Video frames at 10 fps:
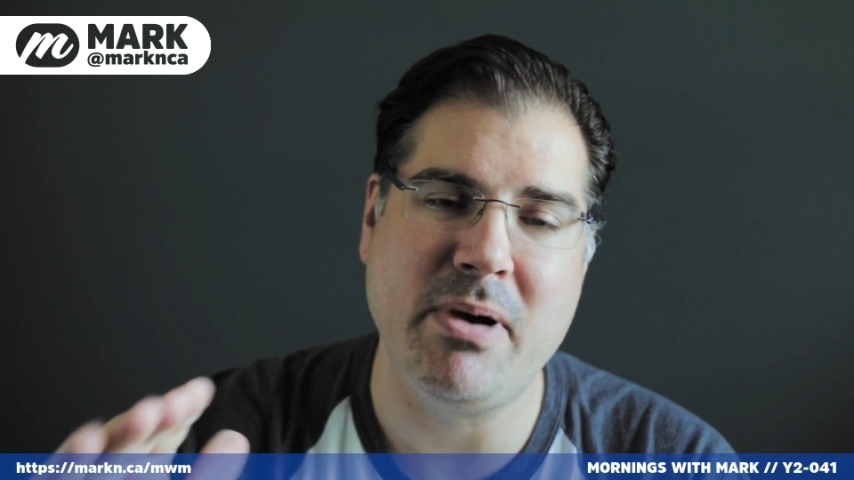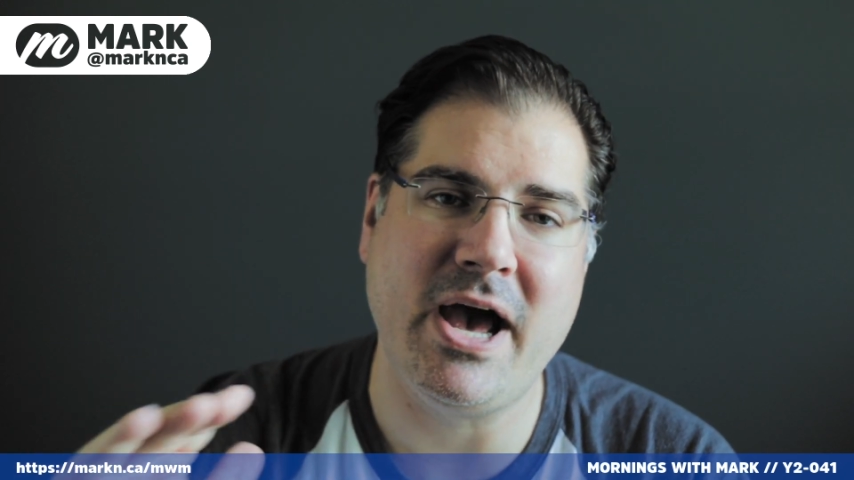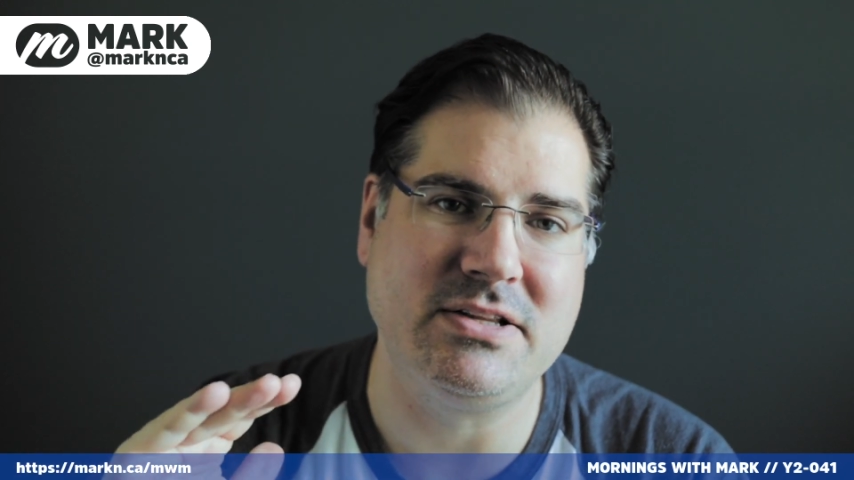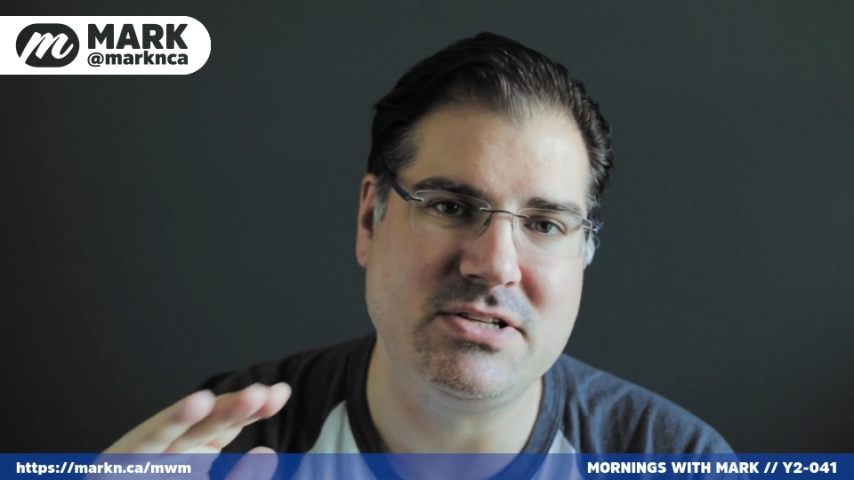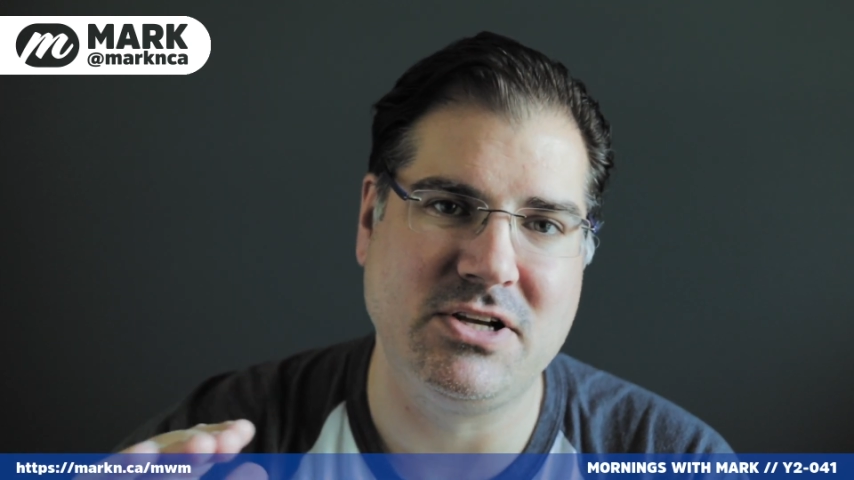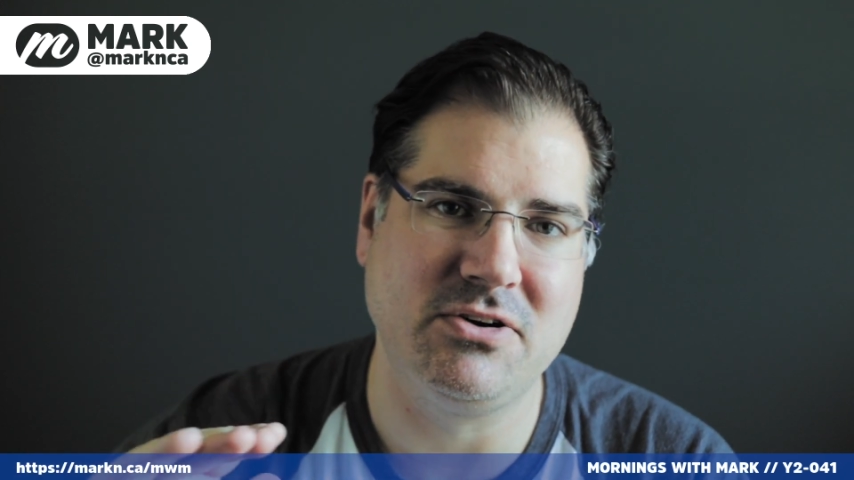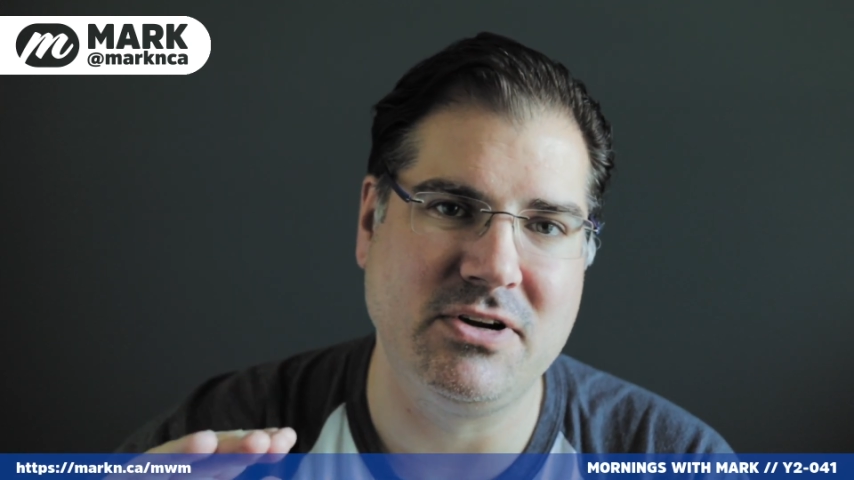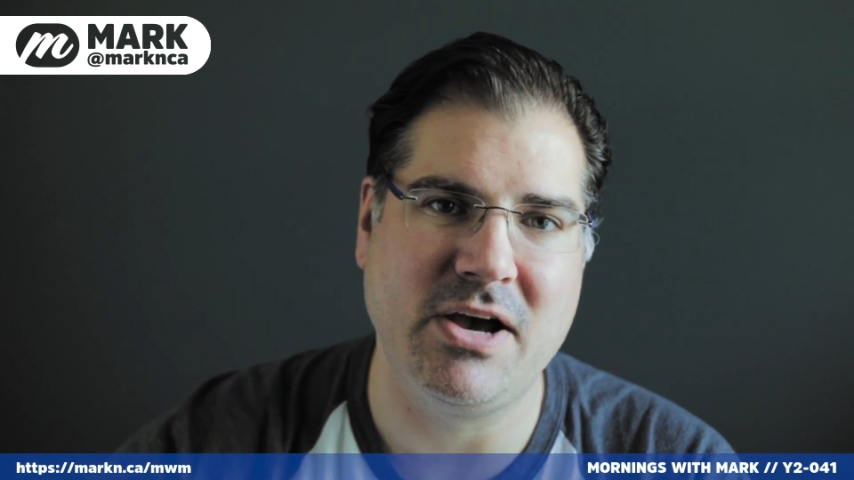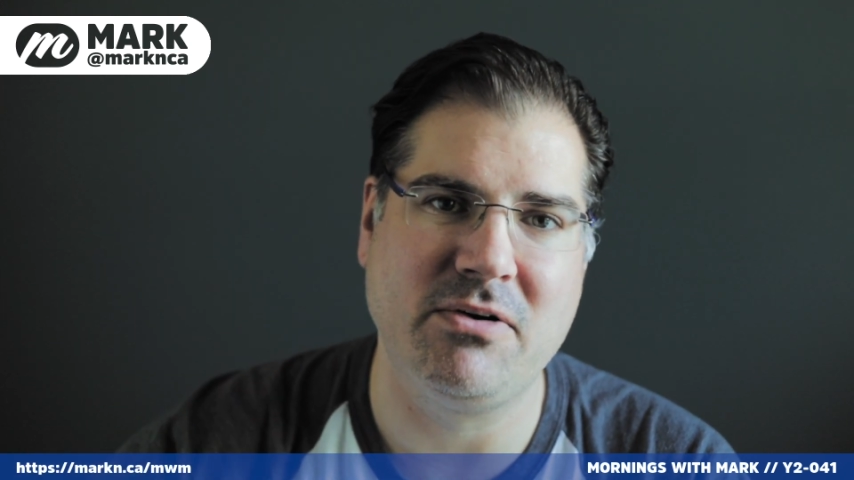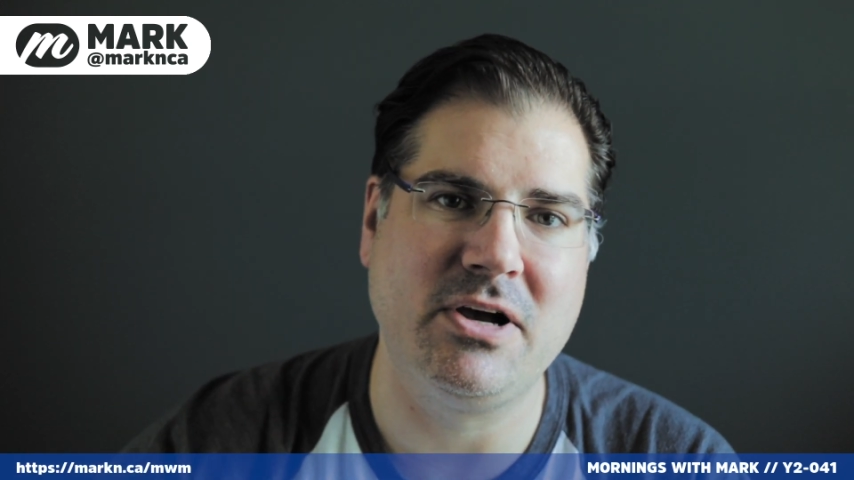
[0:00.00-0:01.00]
bad
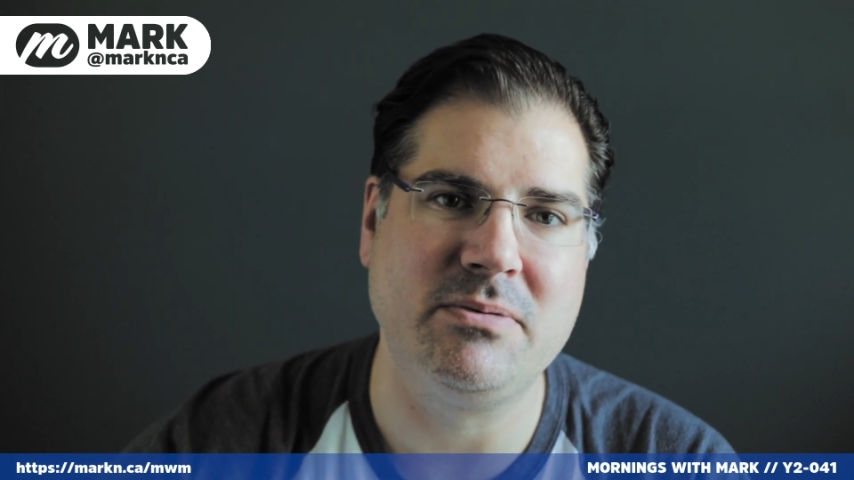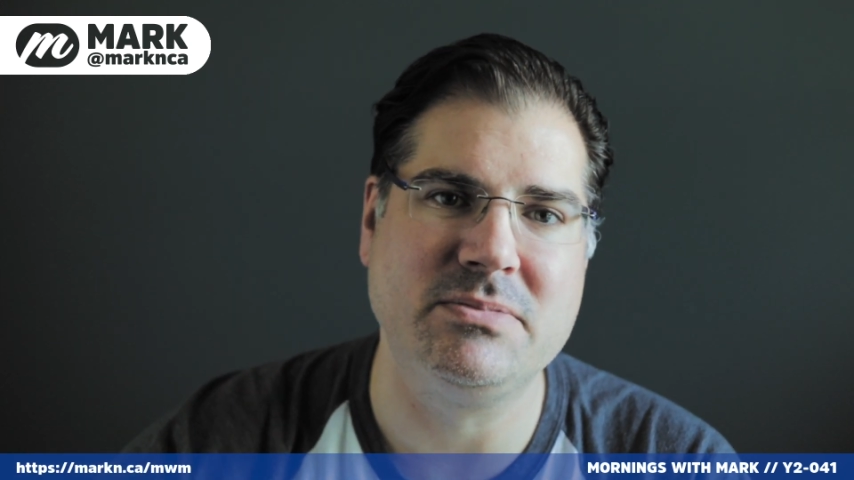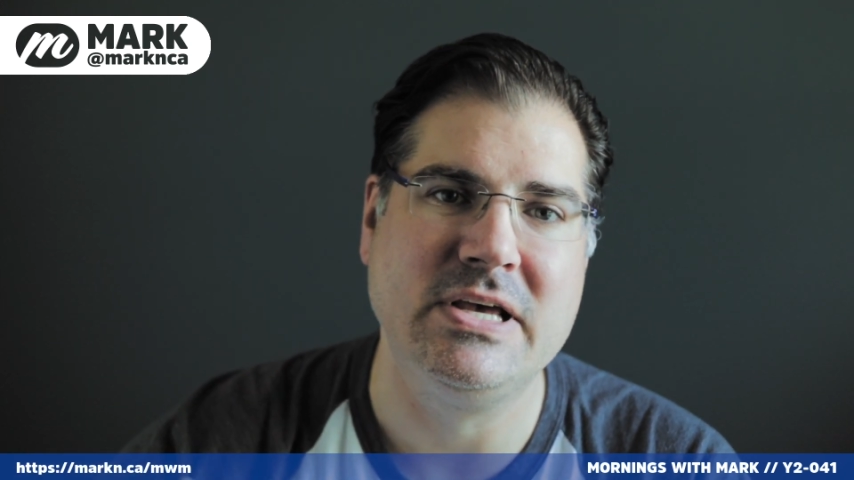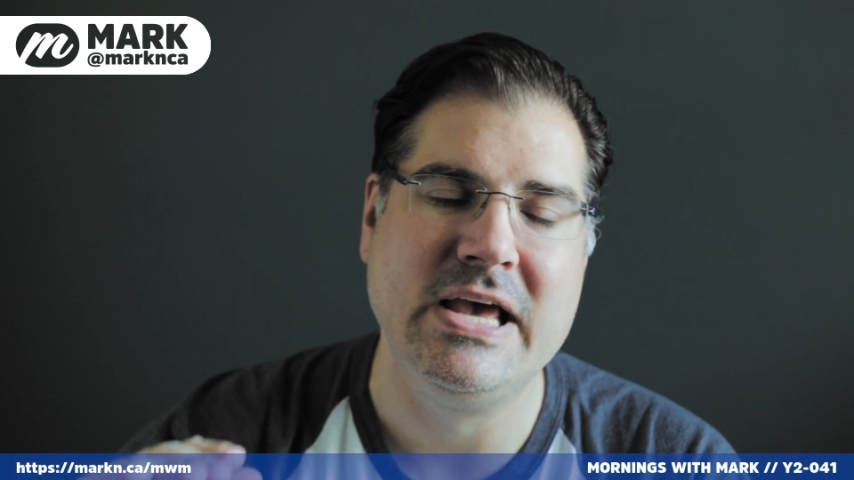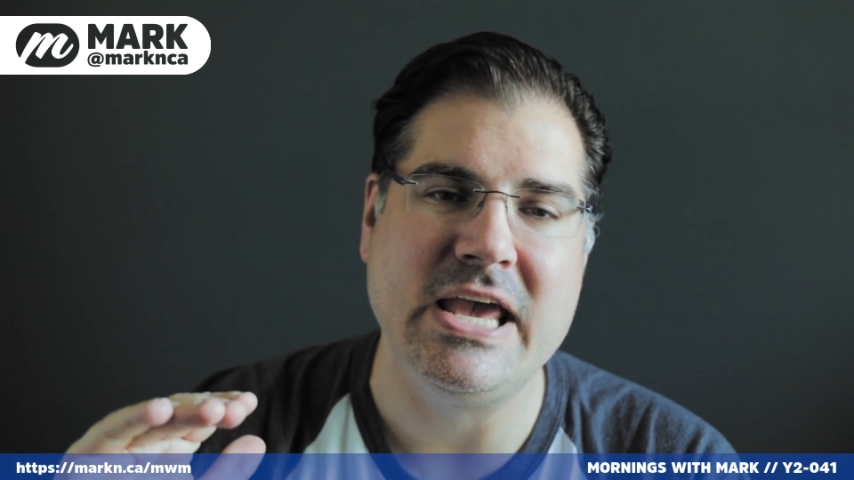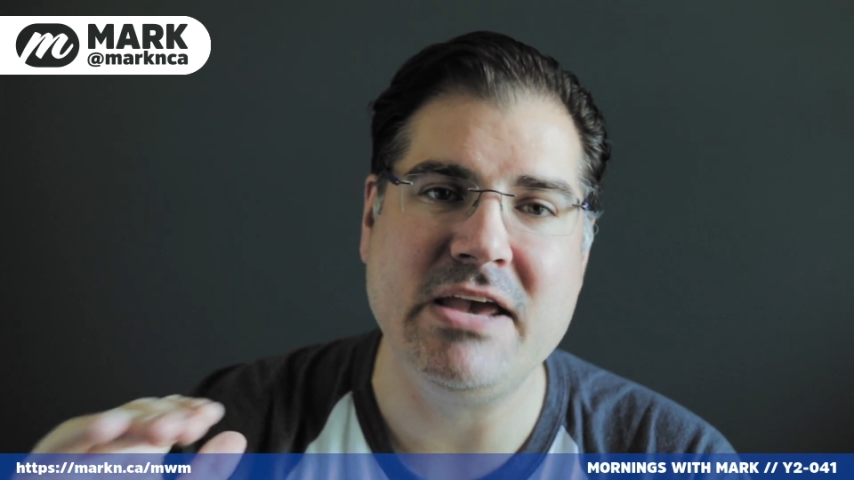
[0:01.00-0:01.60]
security outcomes.